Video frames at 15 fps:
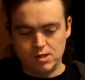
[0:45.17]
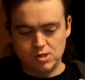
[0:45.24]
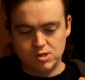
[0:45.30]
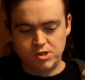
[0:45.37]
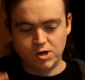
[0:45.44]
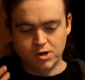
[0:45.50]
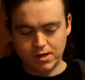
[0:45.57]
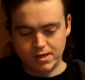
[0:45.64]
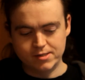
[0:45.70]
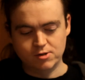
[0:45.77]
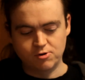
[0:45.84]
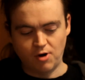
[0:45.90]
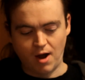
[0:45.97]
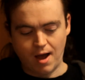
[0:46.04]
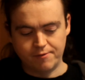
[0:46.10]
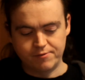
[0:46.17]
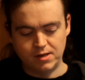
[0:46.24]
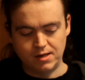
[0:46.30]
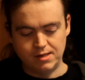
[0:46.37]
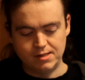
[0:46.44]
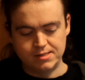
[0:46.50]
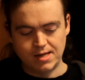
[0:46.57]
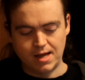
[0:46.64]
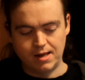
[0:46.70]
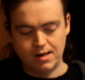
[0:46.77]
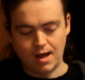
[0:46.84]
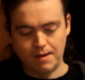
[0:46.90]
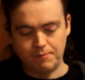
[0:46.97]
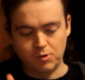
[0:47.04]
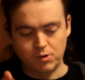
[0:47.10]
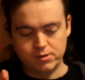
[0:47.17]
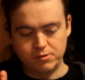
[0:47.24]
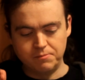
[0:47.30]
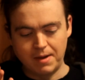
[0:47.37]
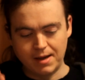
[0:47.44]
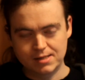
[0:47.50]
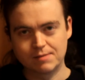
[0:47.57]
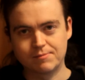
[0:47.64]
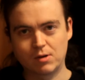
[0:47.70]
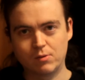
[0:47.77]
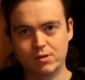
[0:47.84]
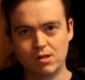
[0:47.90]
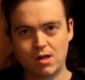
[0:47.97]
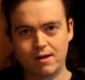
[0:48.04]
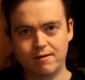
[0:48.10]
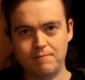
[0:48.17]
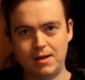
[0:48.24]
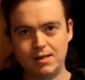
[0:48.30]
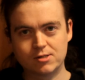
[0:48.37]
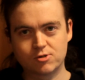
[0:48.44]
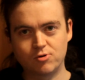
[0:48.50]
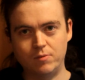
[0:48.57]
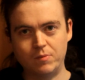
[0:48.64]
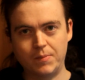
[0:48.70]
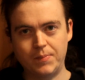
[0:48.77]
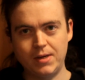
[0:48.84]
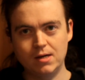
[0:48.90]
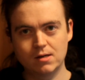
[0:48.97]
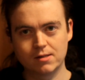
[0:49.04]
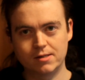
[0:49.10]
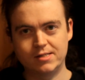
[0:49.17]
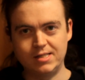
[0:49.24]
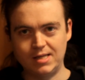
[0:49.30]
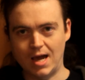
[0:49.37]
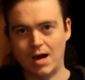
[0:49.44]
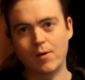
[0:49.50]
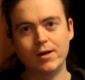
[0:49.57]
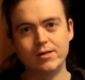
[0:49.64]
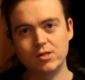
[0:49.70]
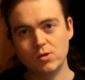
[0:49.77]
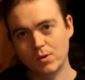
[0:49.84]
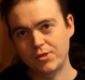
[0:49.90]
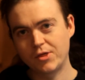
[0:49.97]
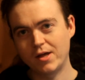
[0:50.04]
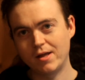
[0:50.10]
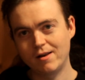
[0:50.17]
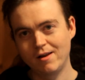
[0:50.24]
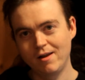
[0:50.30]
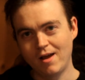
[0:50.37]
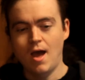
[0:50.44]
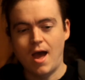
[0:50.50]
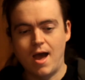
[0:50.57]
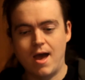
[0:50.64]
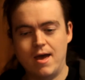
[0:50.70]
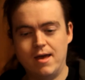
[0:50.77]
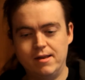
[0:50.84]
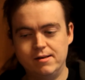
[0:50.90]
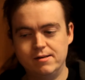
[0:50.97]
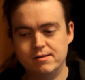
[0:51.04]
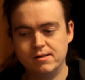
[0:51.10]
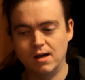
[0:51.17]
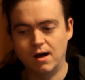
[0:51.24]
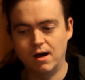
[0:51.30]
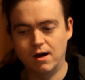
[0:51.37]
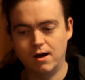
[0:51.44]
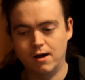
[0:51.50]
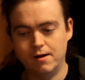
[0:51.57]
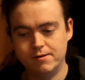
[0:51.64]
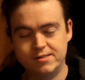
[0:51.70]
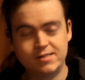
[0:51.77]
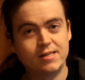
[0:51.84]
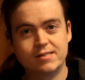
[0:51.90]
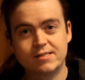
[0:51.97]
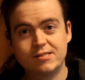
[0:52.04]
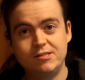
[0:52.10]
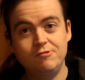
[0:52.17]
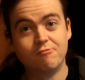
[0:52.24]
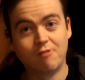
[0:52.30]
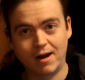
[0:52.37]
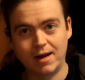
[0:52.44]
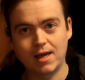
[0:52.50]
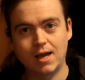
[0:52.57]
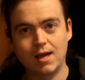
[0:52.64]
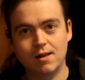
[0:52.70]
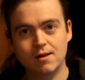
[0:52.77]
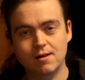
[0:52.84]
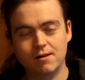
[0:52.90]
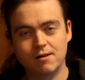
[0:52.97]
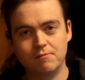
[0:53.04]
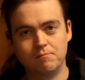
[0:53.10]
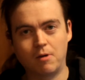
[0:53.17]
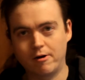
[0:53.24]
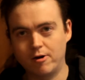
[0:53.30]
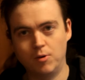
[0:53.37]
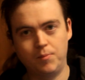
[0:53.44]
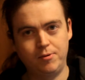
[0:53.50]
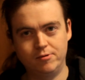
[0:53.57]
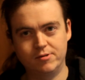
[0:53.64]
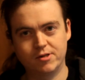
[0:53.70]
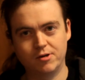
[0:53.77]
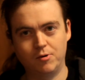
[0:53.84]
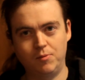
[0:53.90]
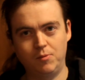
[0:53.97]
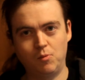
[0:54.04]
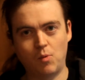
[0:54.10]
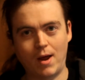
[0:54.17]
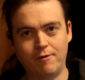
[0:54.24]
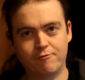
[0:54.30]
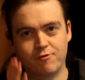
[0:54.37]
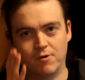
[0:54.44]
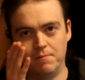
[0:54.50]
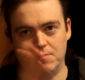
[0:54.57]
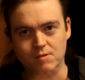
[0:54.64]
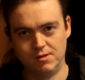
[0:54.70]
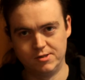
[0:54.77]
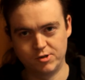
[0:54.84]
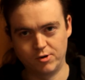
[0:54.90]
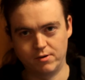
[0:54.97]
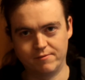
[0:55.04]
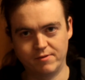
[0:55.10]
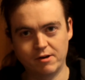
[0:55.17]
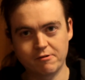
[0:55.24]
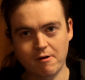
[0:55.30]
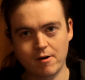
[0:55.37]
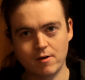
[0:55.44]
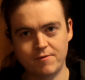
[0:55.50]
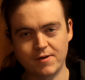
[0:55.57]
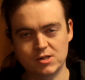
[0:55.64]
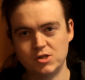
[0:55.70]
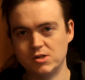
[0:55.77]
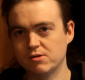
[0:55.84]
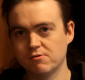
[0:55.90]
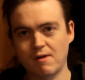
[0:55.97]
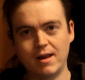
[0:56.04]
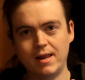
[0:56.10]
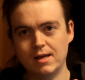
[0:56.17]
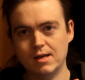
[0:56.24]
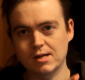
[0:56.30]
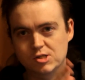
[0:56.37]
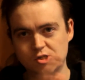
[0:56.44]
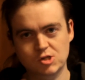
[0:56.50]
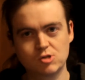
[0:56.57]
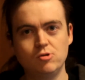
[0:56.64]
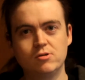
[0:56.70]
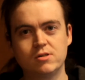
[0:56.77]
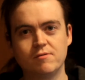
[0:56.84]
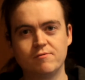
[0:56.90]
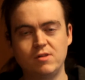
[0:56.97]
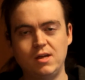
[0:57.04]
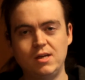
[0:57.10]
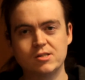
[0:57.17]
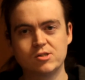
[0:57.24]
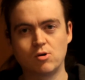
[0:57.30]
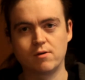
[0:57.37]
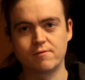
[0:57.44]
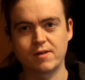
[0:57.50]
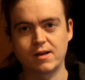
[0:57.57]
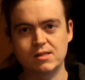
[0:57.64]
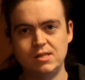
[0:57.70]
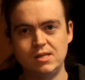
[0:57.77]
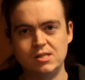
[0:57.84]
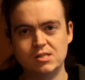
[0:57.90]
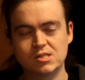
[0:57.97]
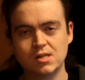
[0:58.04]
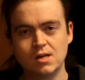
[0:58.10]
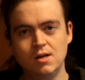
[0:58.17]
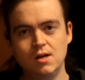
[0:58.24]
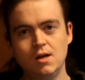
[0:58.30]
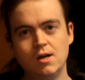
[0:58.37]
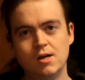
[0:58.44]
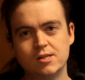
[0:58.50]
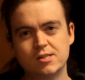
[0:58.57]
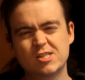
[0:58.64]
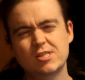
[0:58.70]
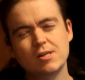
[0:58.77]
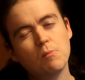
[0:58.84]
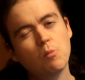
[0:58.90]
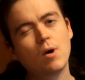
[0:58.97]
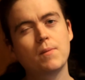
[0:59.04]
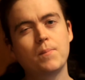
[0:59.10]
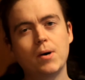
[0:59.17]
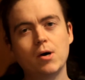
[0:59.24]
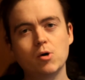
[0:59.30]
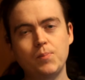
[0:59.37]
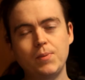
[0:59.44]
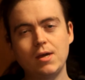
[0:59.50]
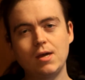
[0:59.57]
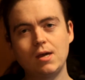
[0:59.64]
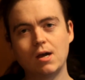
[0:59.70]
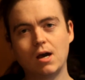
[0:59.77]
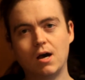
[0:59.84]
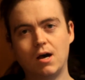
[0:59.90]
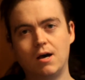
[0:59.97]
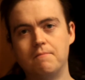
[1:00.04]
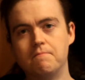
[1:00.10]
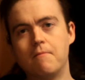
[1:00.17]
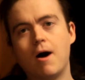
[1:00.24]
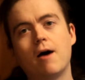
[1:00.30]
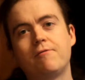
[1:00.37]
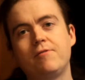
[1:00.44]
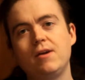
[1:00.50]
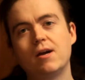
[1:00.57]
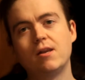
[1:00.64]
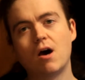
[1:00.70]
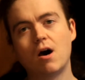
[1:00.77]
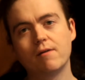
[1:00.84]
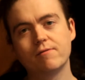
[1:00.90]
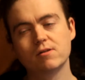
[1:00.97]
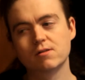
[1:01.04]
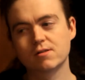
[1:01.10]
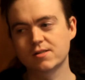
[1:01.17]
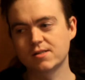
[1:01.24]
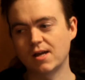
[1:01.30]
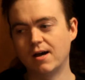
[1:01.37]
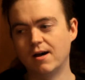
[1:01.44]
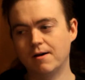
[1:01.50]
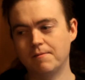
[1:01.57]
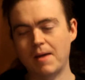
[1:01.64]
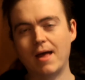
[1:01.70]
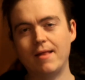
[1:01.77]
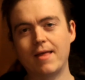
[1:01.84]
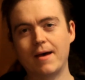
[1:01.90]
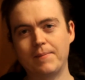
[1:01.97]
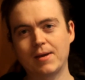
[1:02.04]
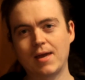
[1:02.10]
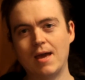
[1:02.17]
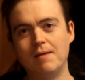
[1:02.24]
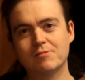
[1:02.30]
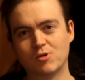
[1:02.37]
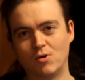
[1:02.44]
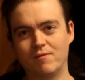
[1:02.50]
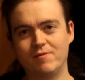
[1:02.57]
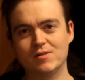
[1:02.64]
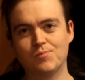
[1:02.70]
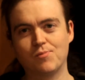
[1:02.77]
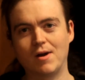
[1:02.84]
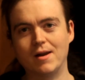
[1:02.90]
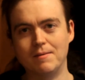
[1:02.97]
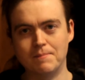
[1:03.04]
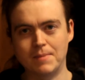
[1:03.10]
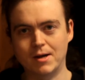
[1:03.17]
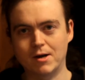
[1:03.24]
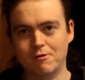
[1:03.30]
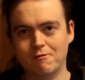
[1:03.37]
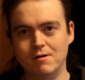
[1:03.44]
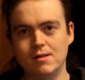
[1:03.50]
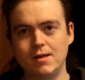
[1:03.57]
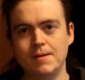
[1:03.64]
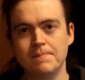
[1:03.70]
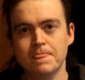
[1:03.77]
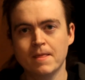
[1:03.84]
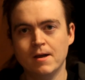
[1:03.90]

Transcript: took his craft and he said, I'm going to make something with a lot of mainstream appeal and see how I do with it. And uh, since writing it, Mario Puzo went from sort of literary fiction to writing exclusively sort of like these somewhat pulpy uh, mafia novels, um, and that became sort of his bread and butter, really.